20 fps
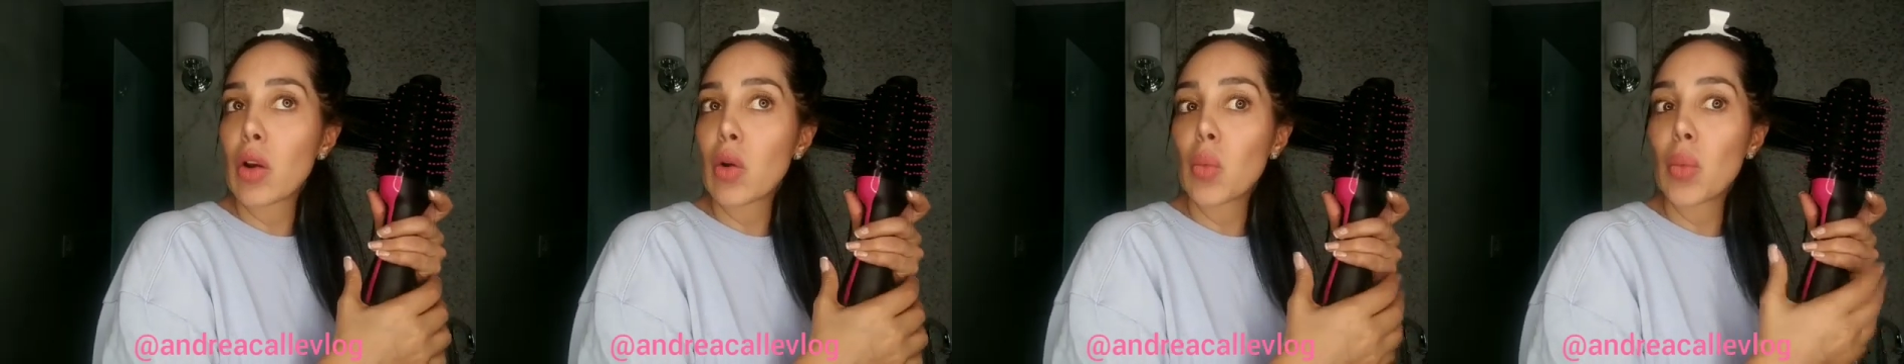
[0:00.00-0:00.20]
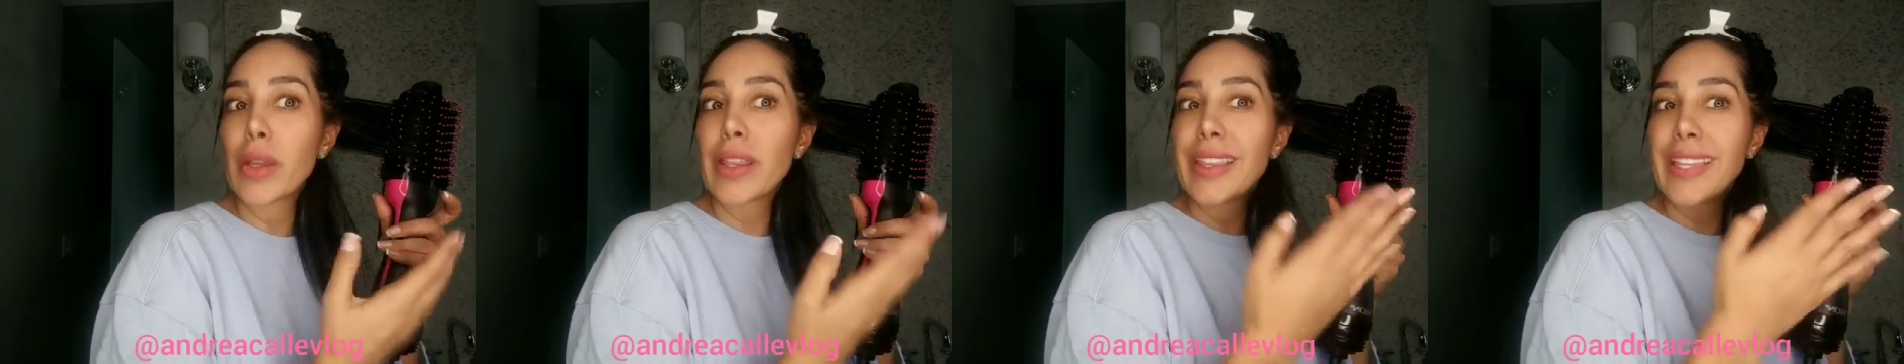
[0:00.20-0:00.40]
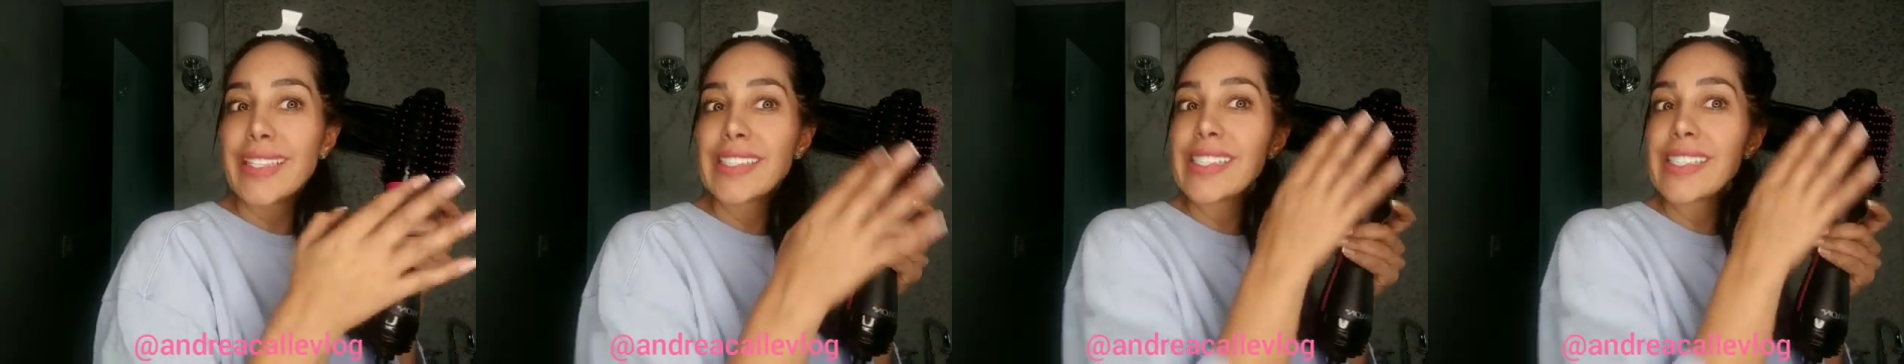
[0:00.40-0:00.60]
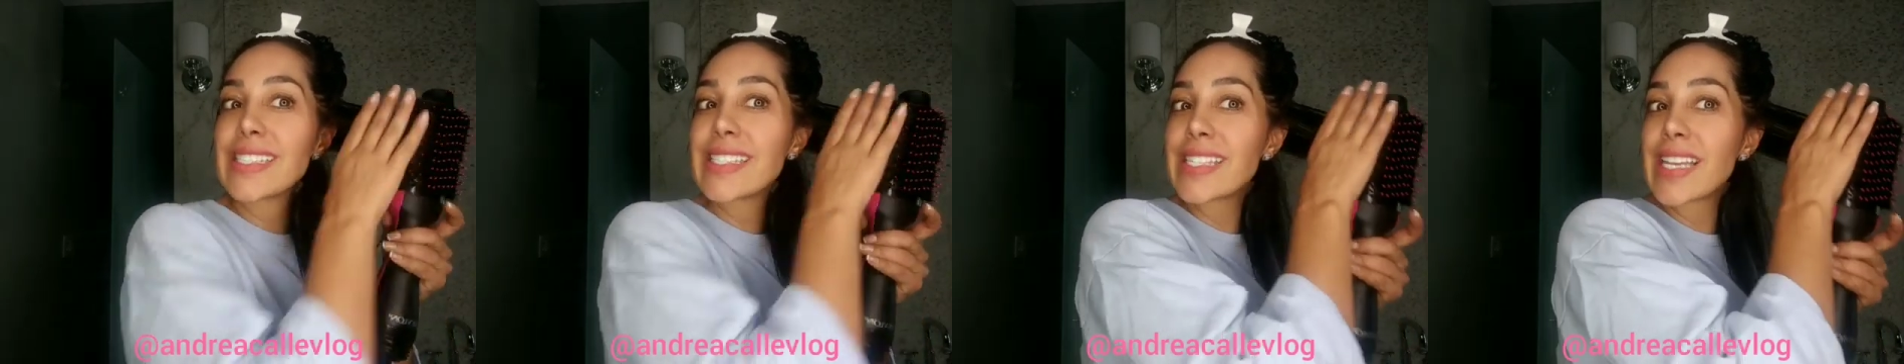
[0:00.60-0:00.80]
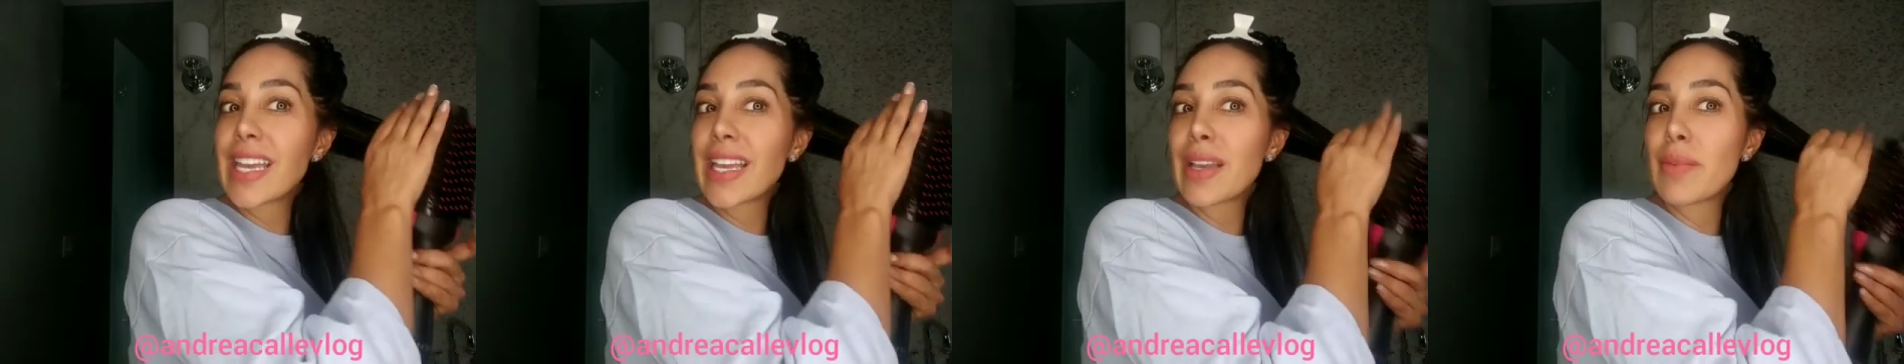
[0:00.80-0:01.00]
With this, it's
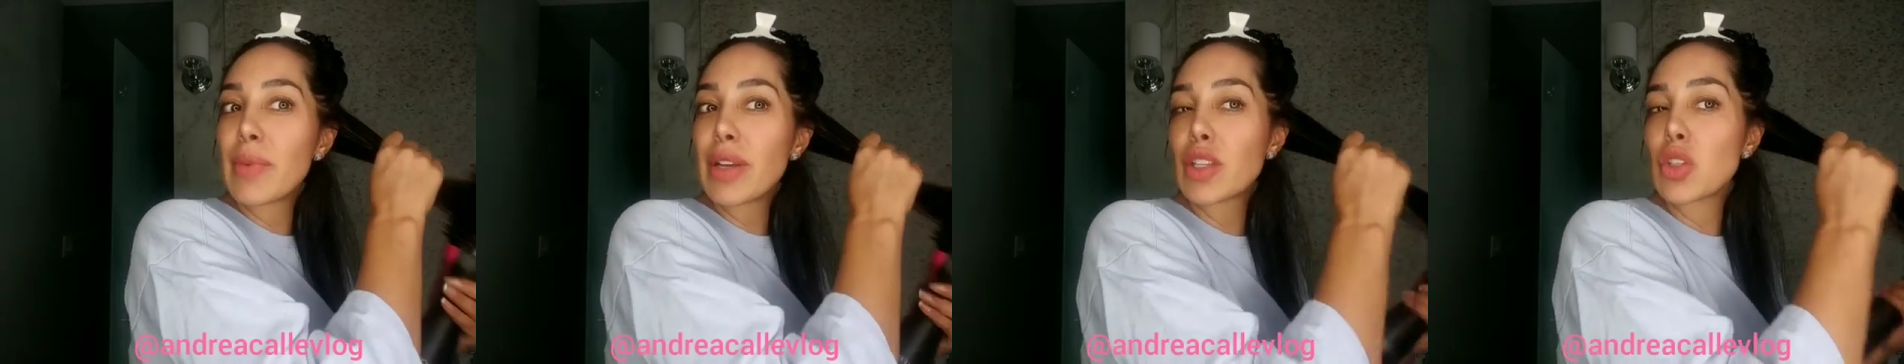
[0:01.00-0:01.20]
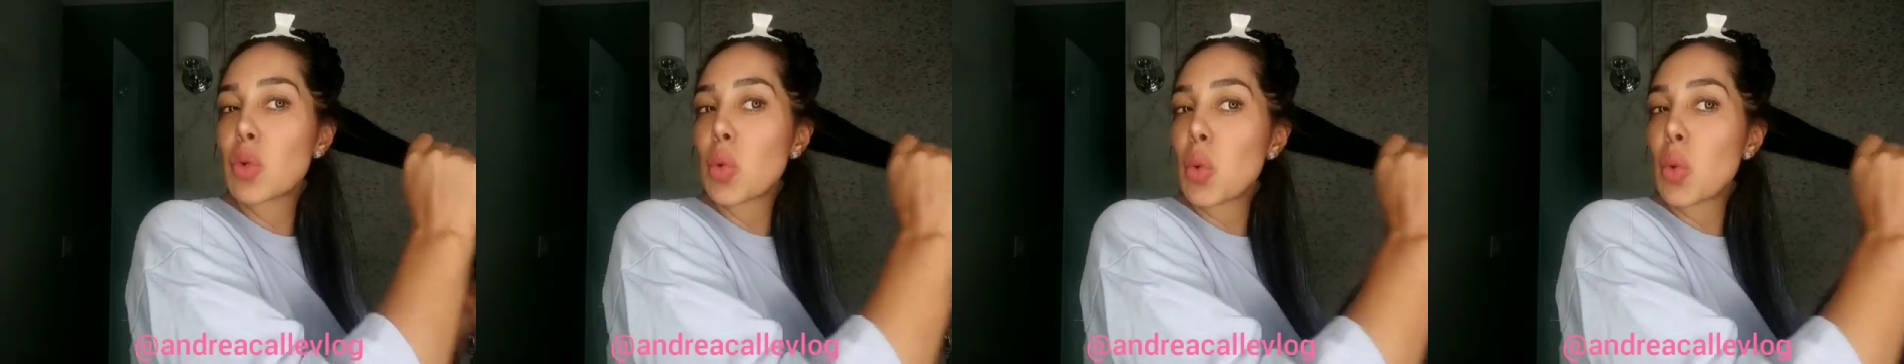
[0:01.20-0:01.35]
taking me